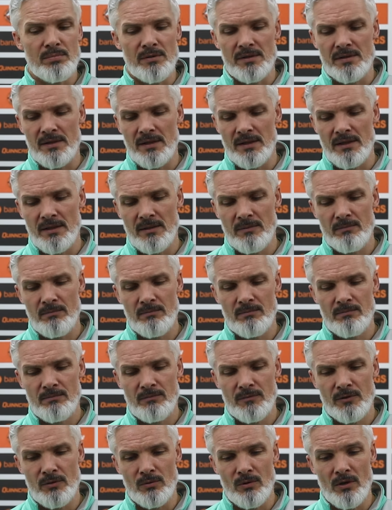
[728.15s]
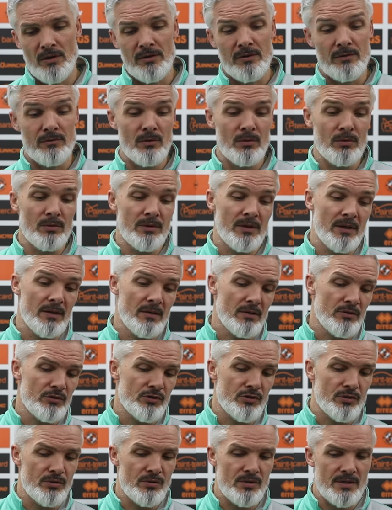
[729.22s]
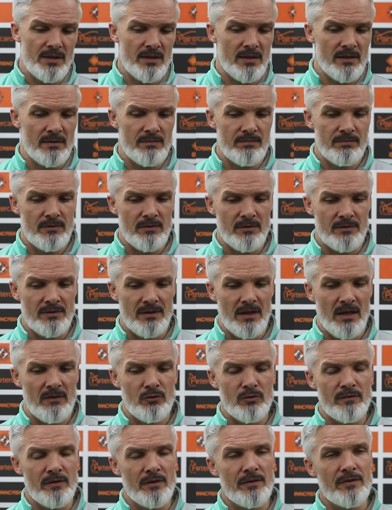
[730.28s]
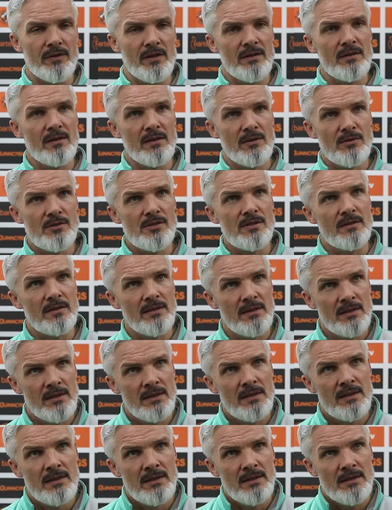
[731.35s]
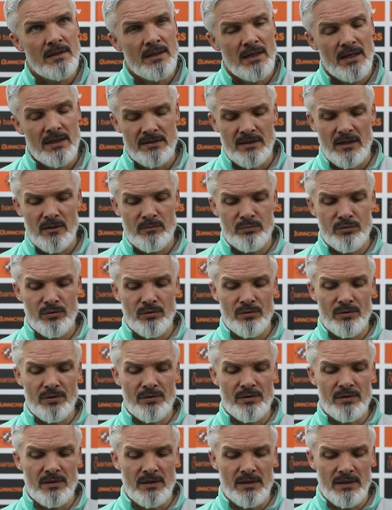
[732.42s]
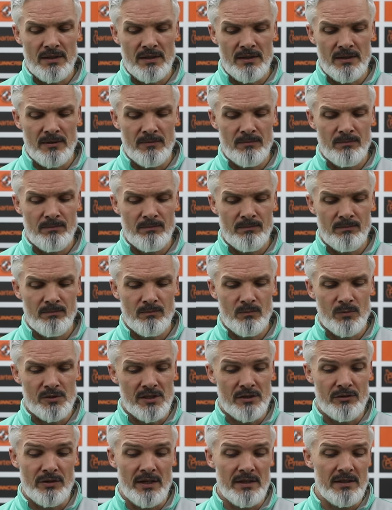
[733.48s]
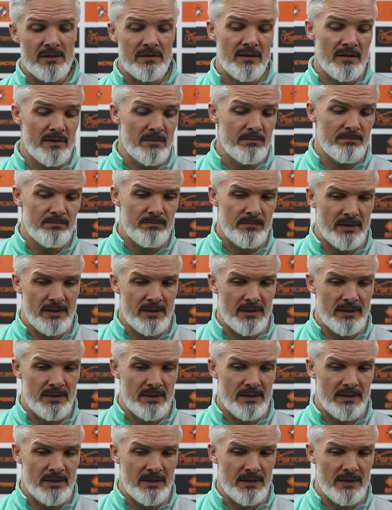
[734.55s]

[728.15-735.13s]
But, on the road there on Tuesday, to have over 3,000 at Arbroath was a credit to them.